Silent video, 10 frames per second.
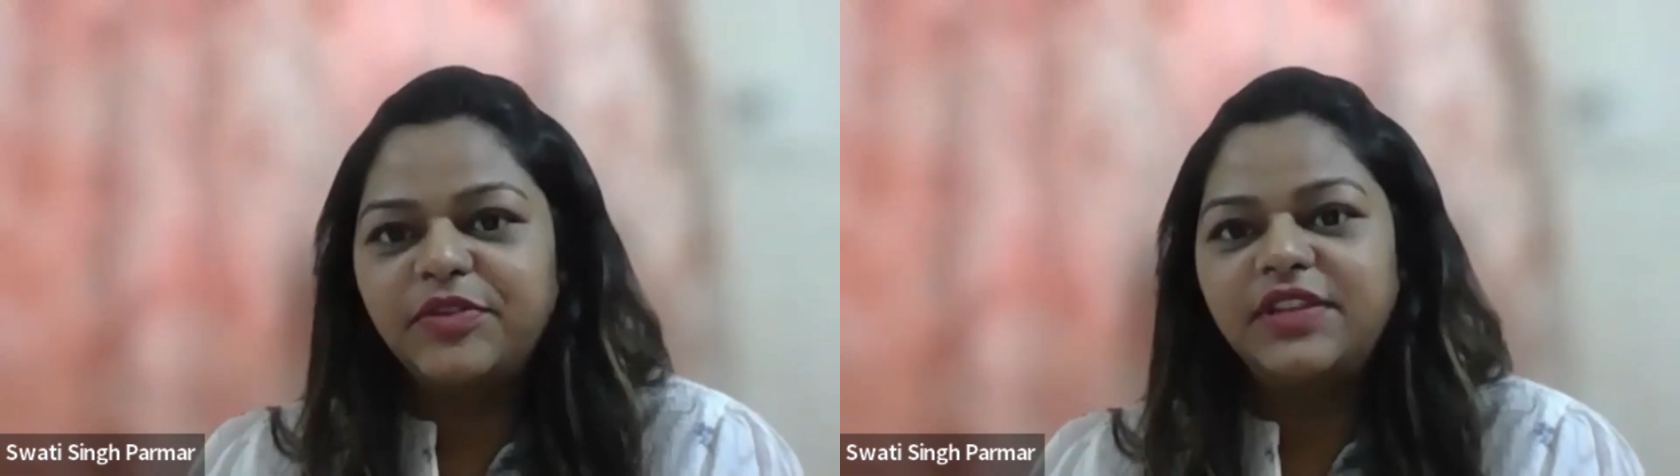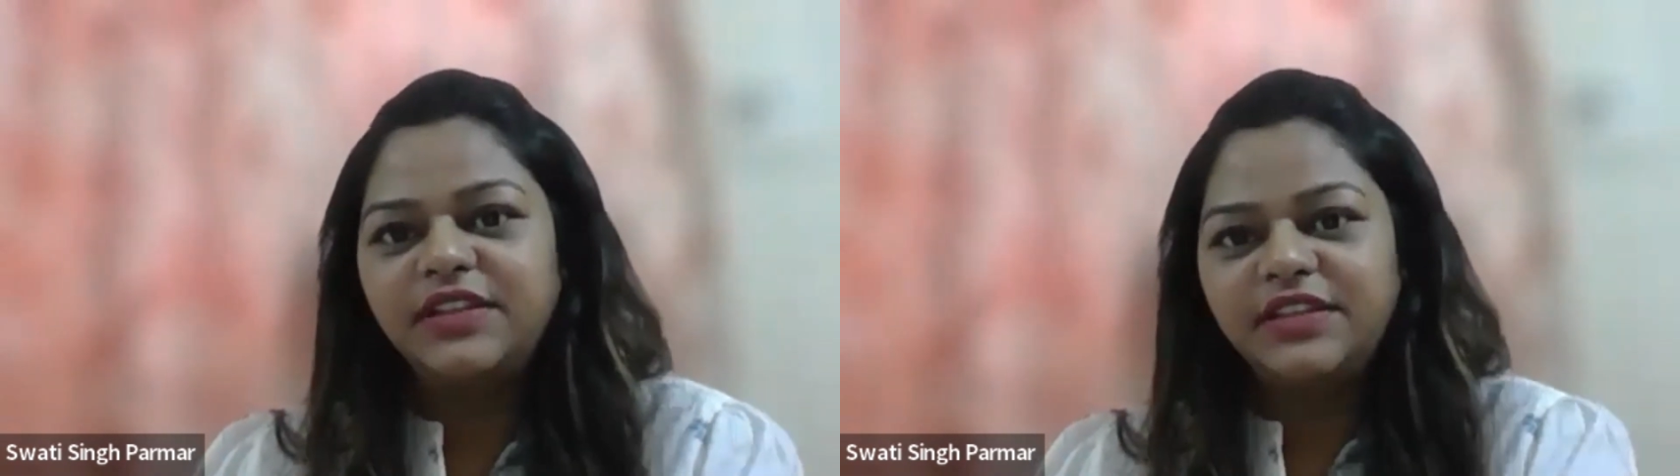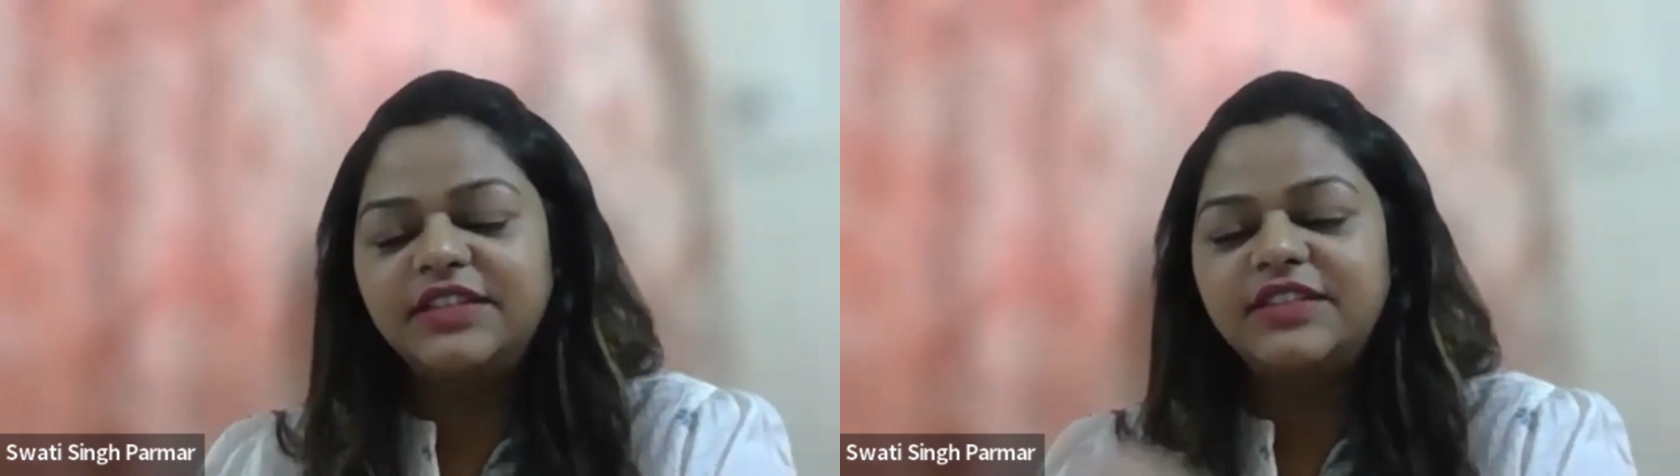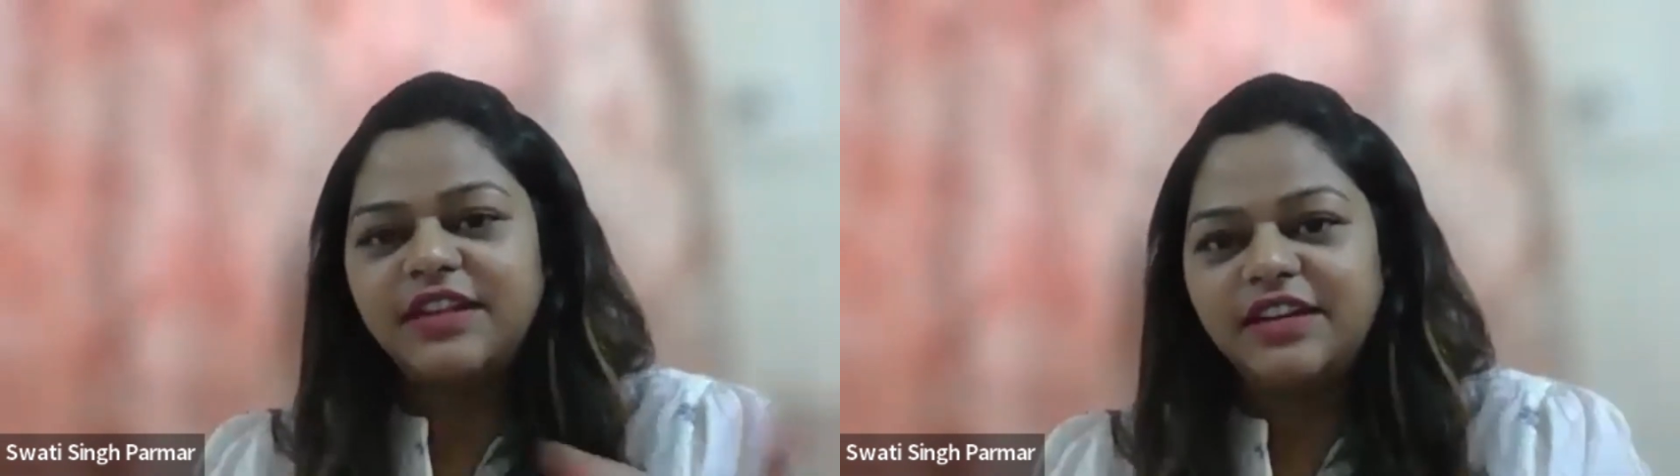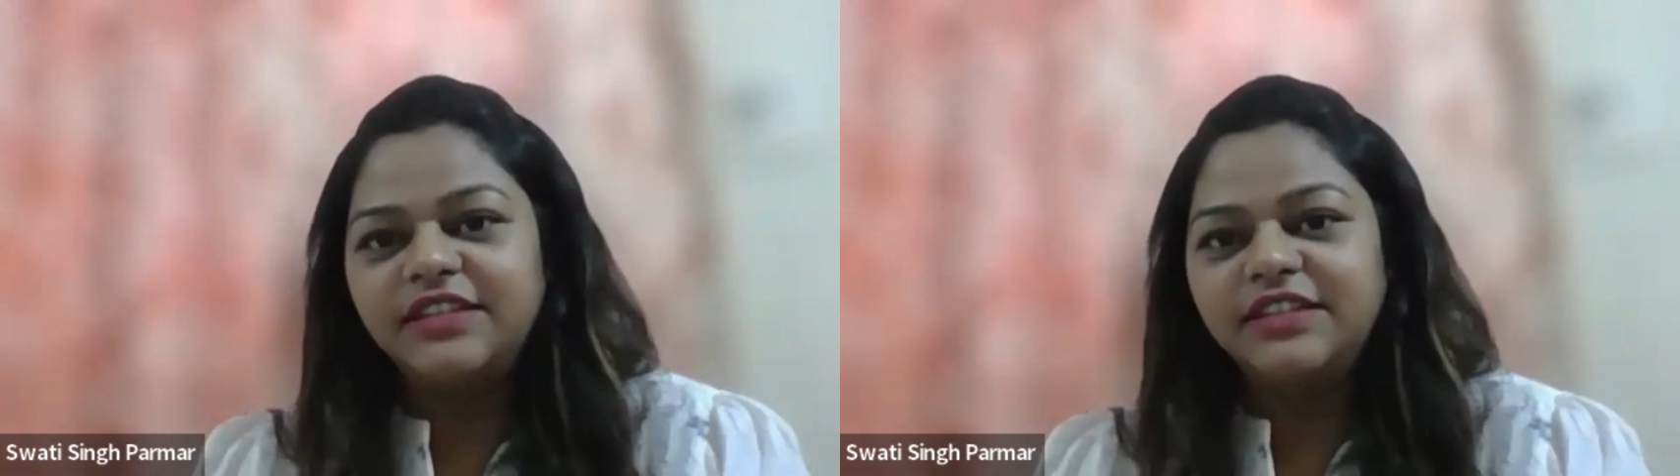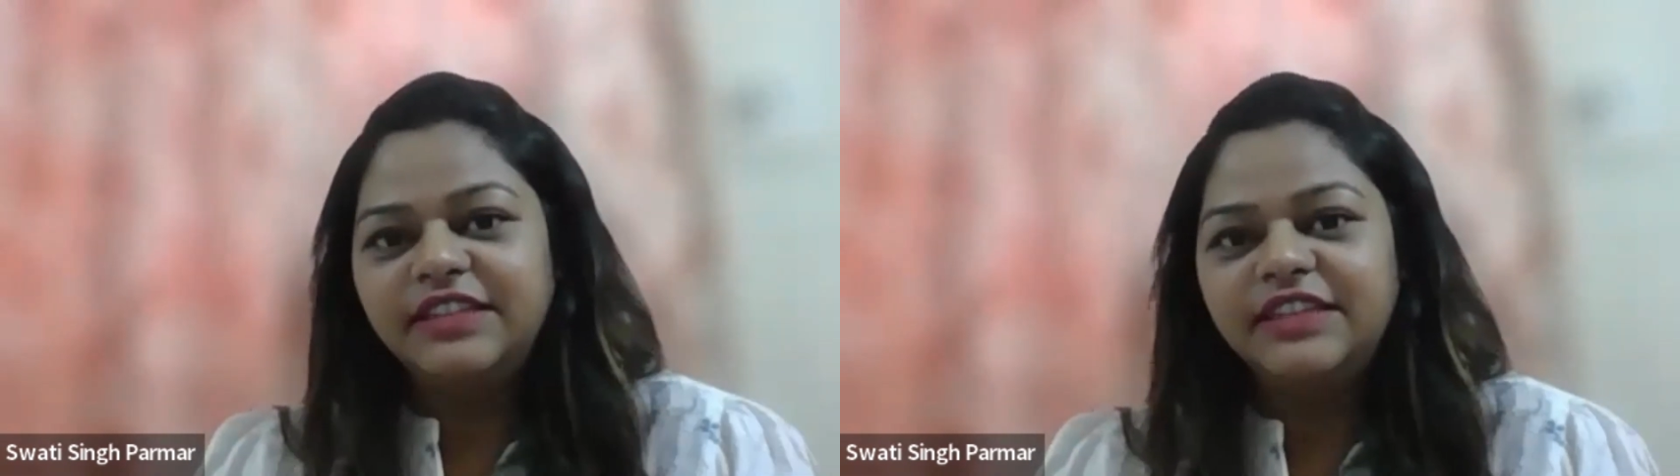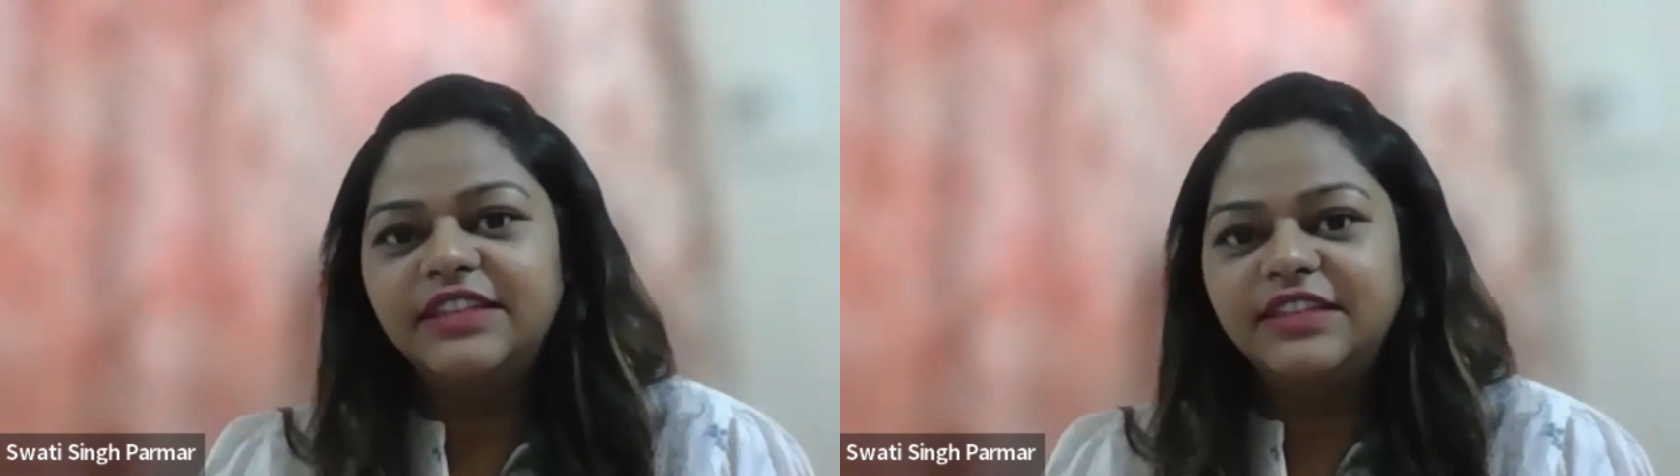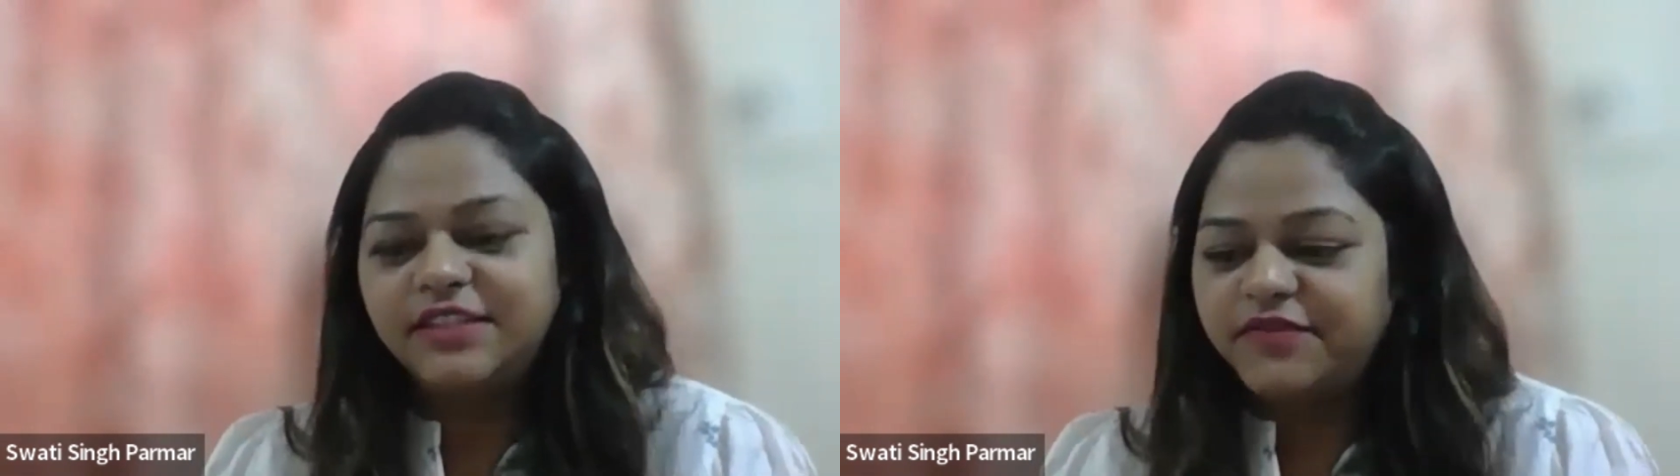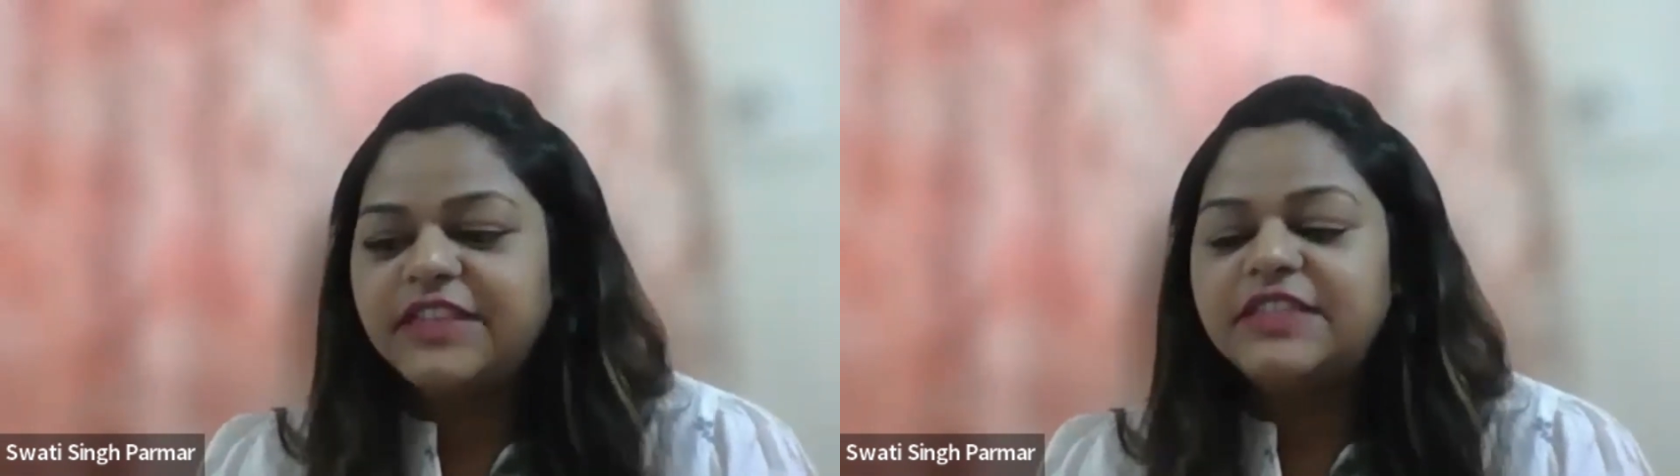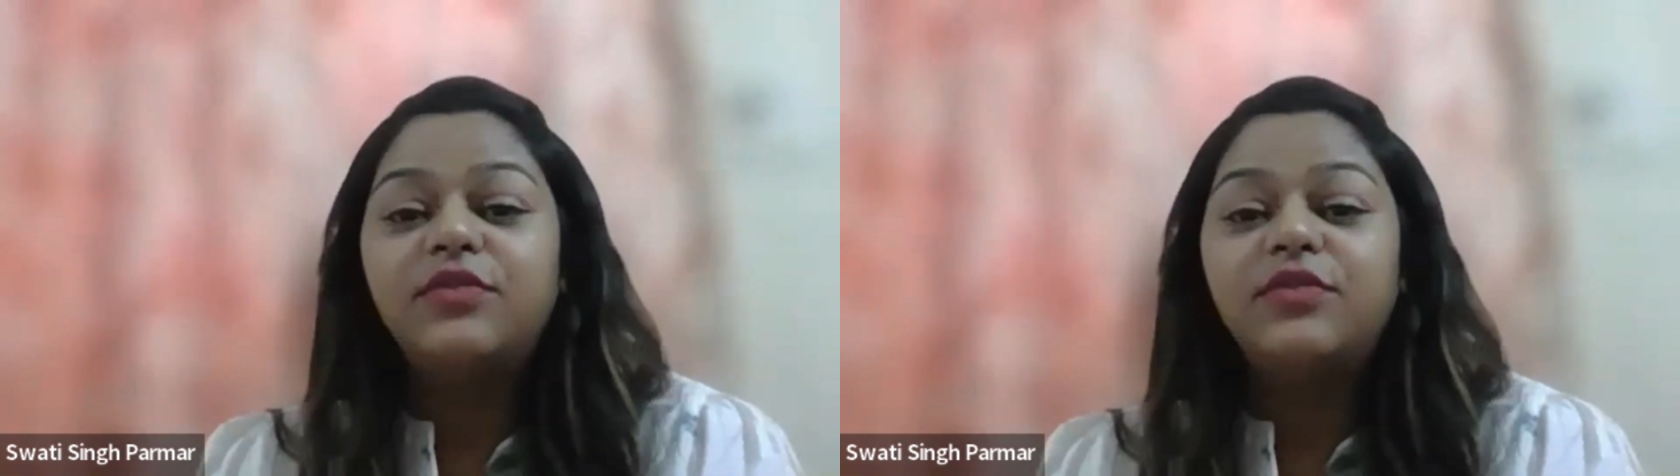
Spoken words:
that these are the legal defects,